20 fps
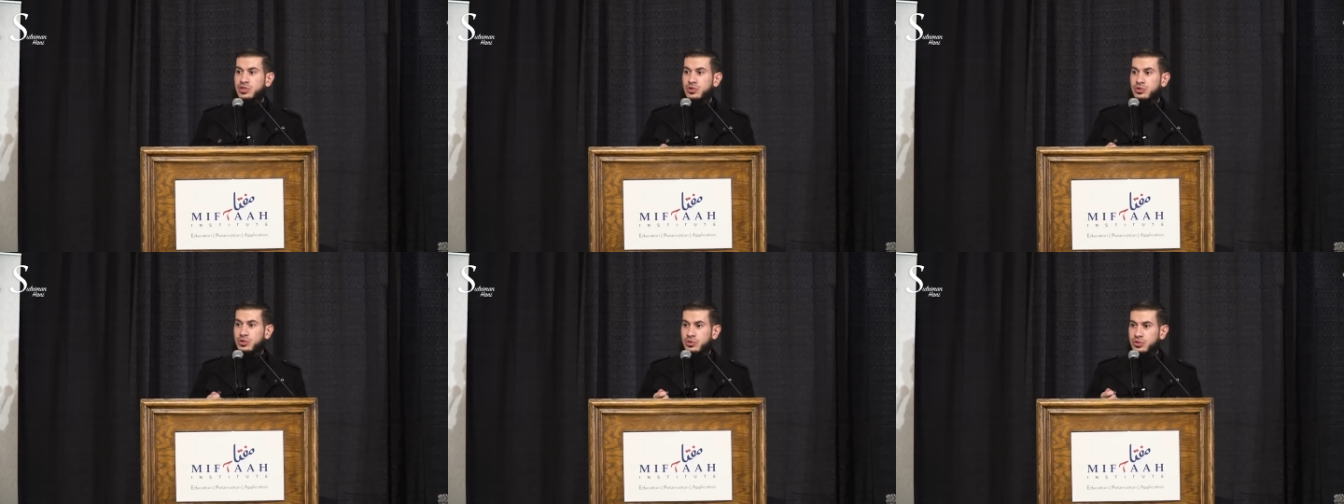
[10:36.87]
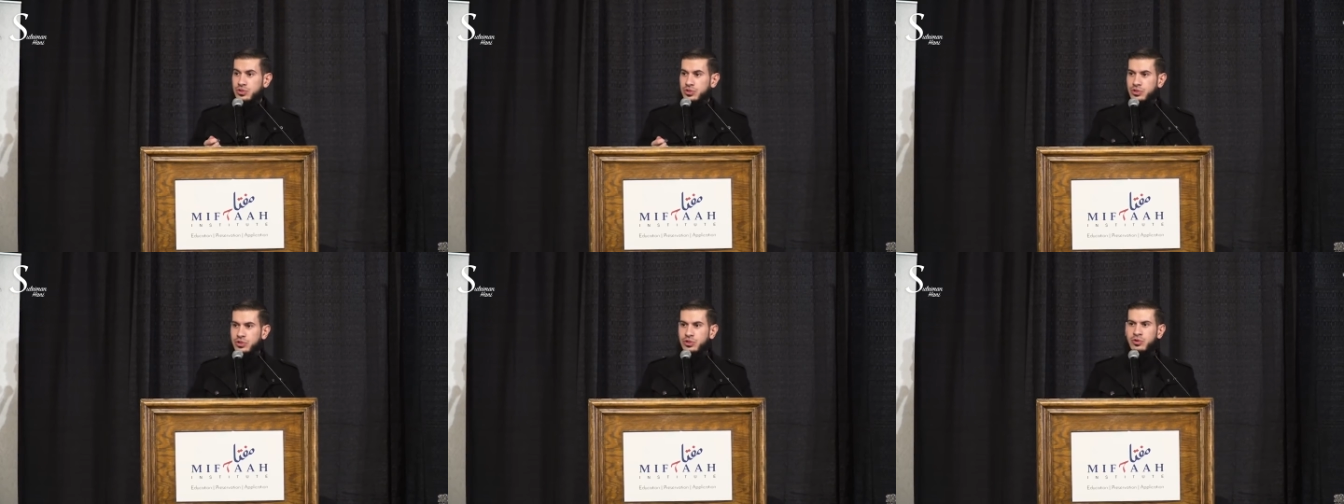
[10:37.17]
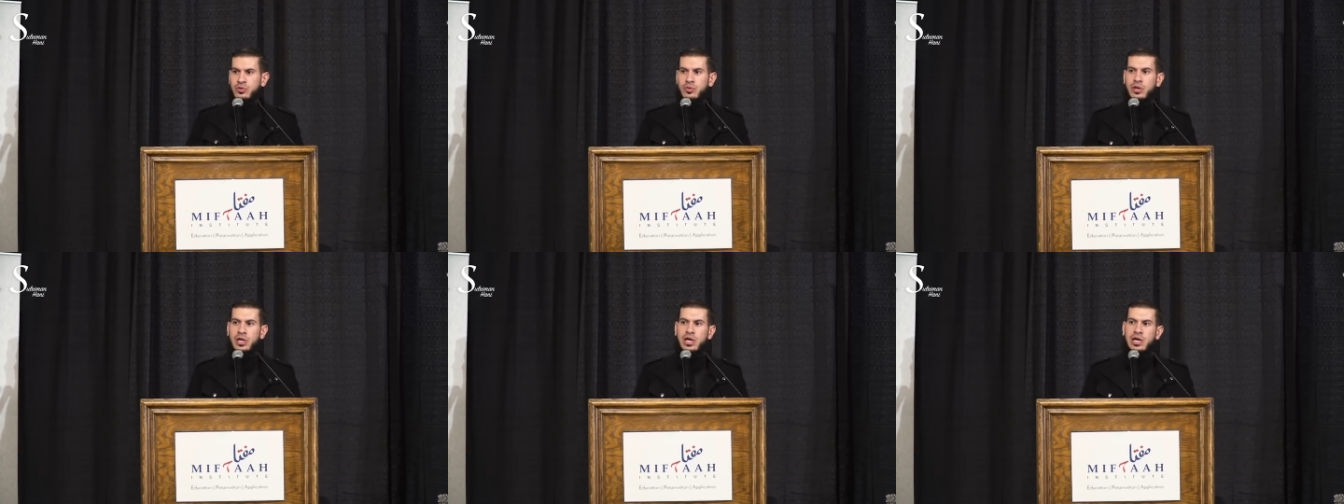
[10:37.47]
to do to
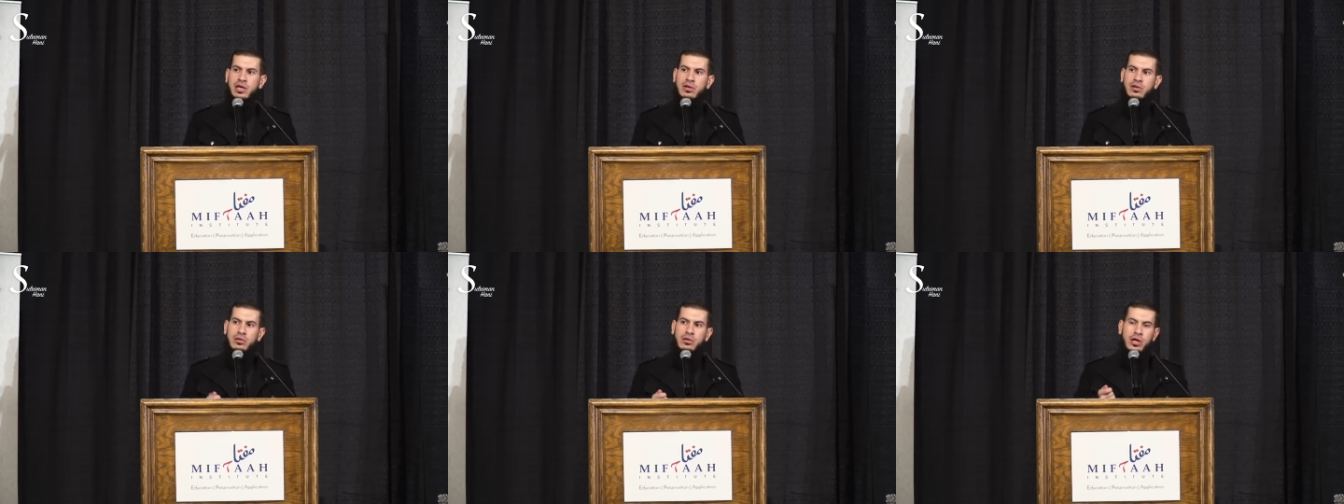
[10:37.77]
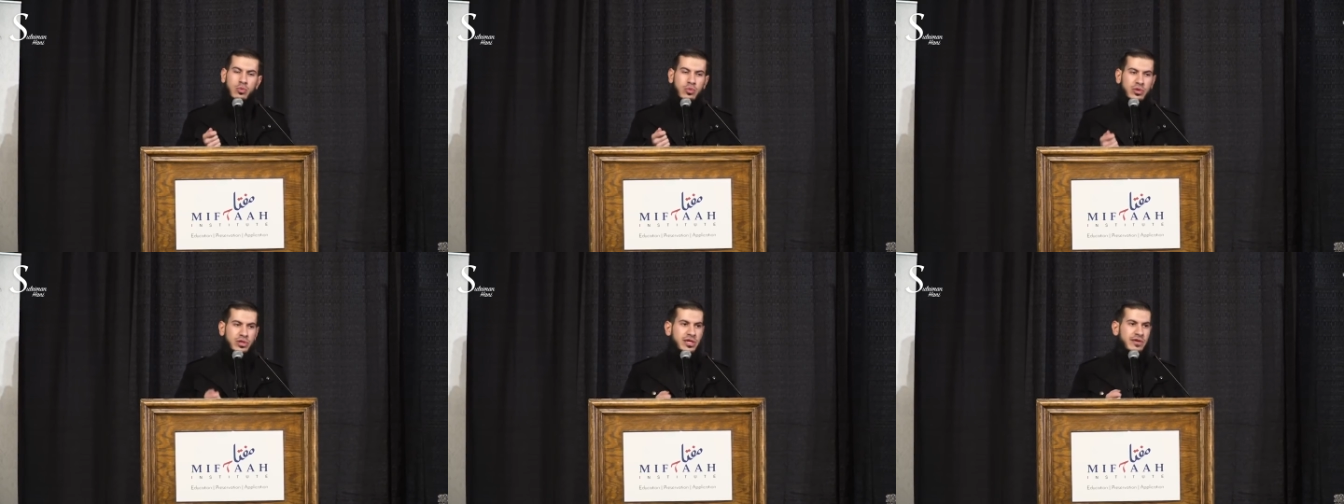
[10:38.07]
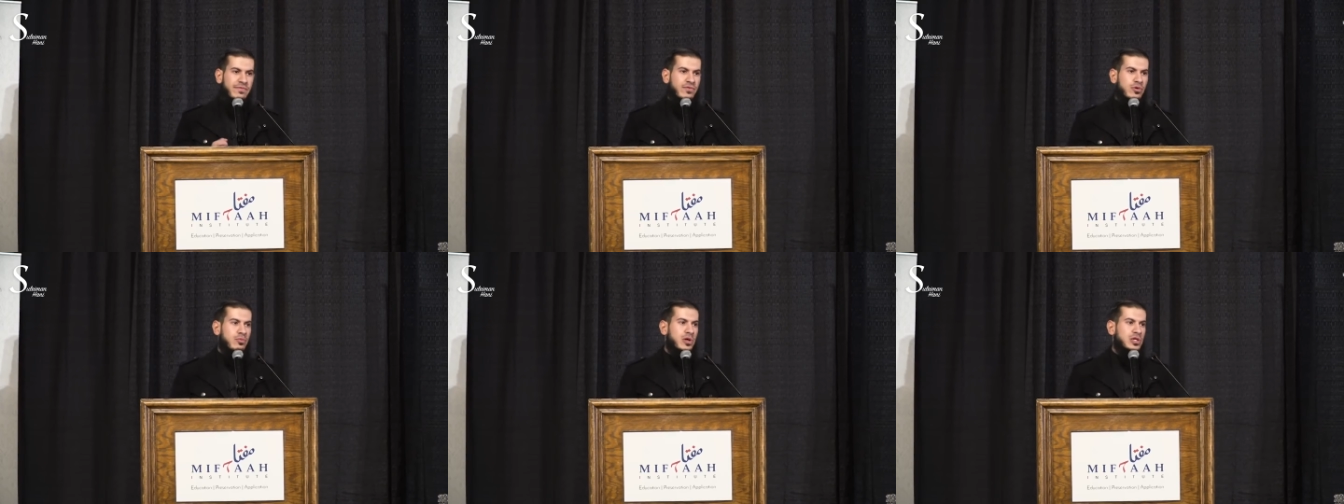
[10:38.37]
you, and Allah will
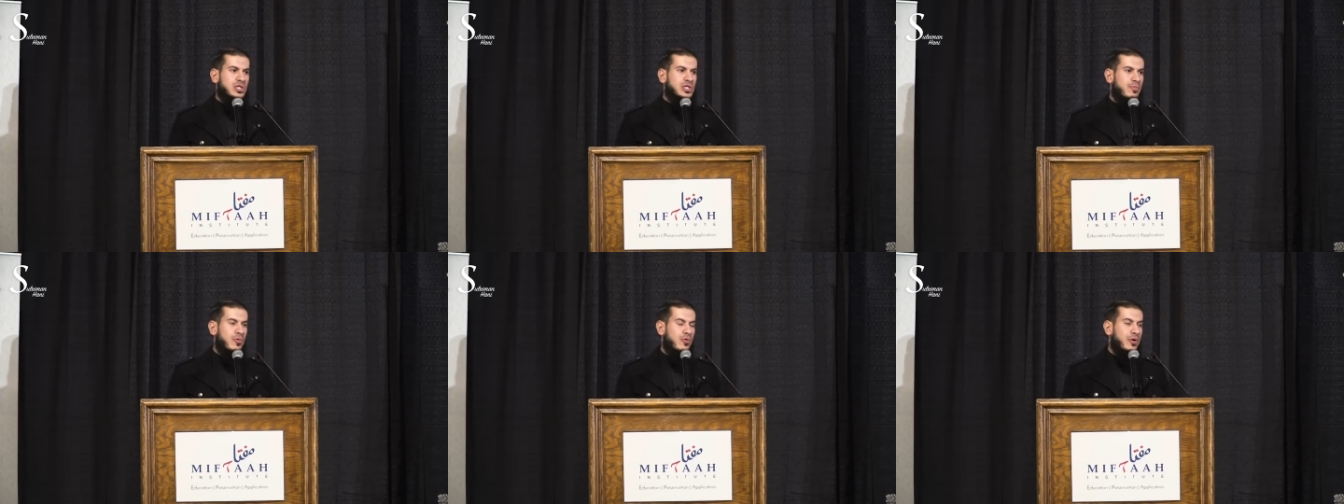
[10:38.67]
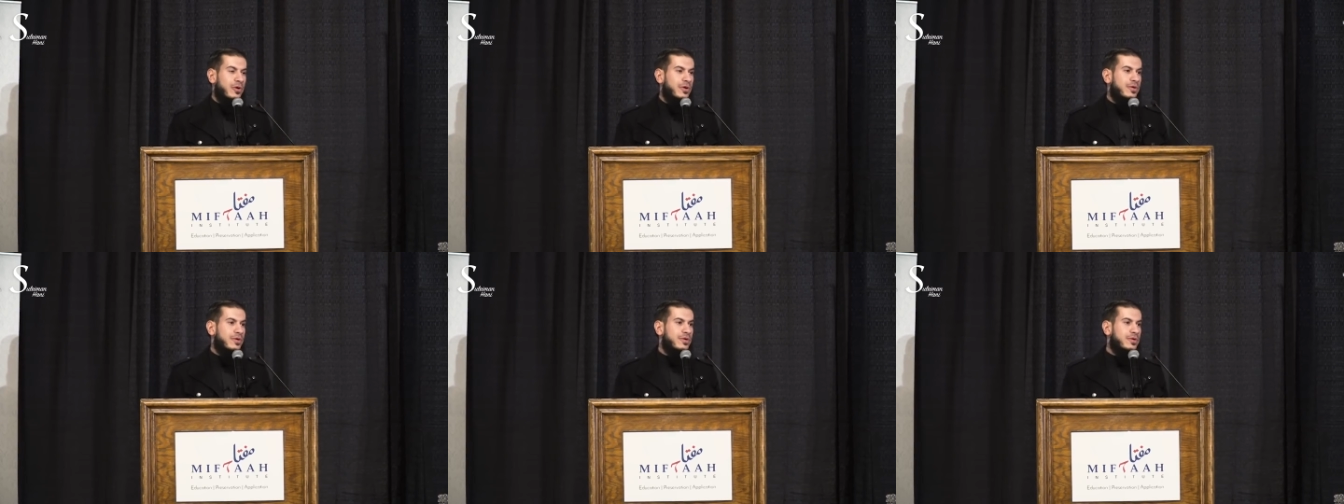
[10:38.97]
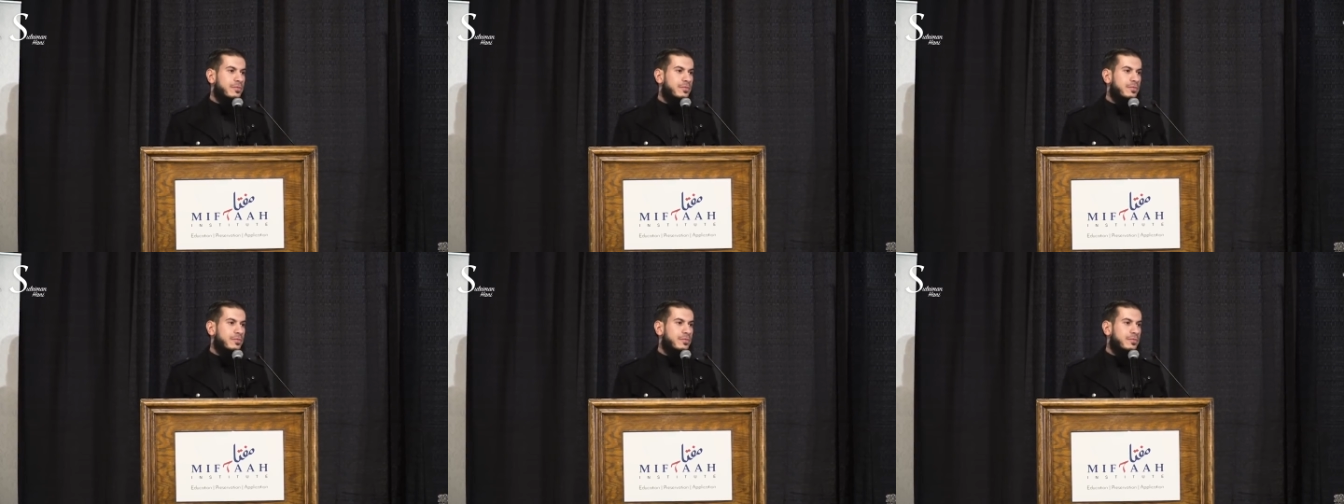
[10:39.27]
give you much more.